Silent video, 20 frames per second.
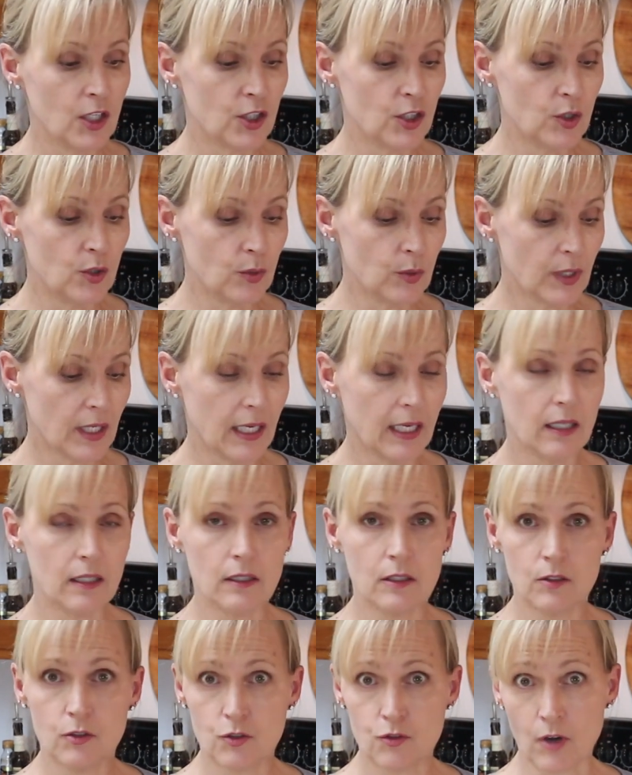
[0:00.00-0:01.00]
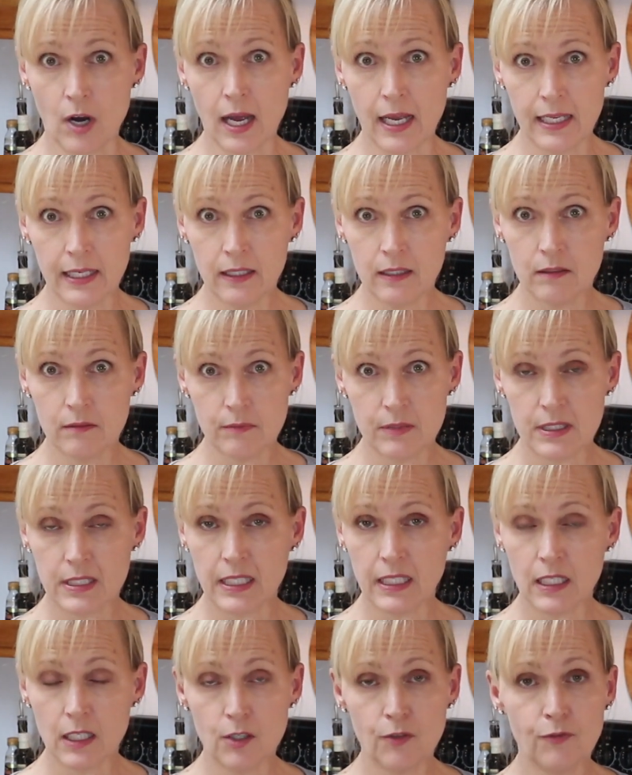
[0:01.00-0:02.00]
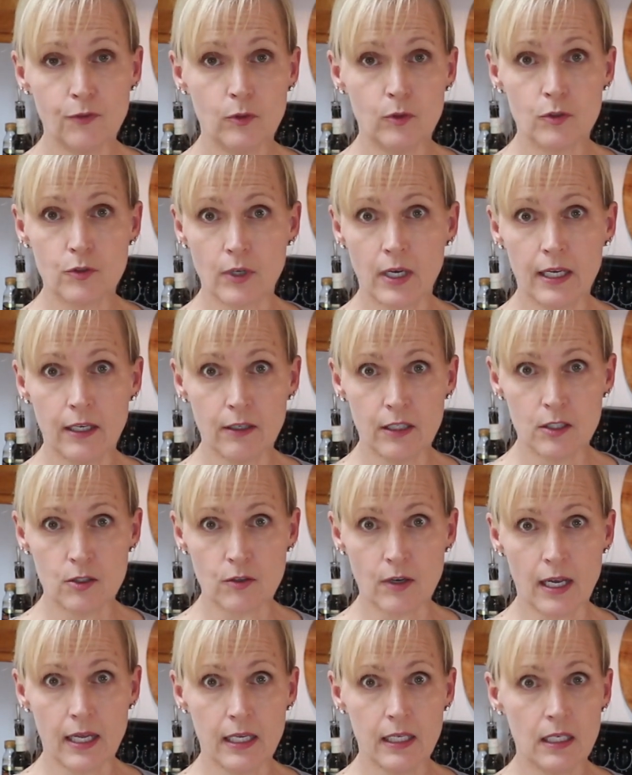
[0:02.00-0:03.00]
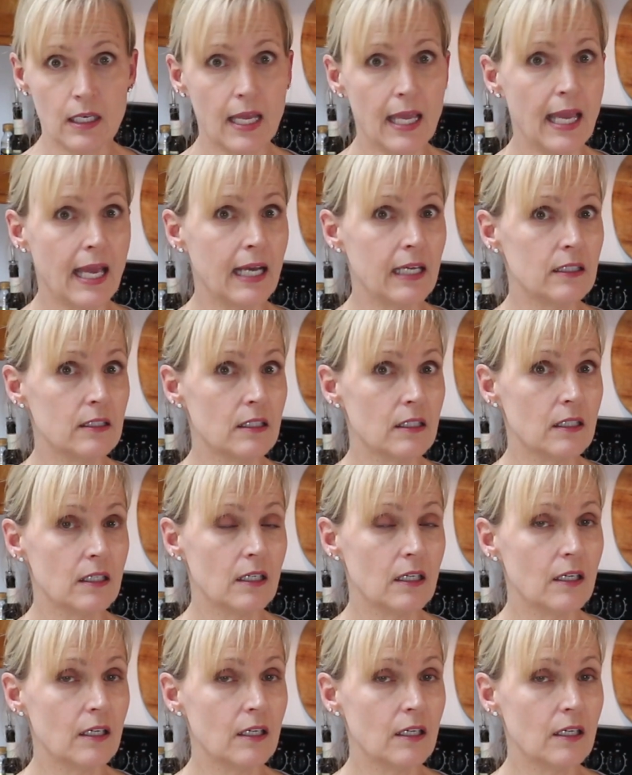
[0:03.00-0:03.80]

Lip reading: You can dry it, stick it in a food dryer and dry it, and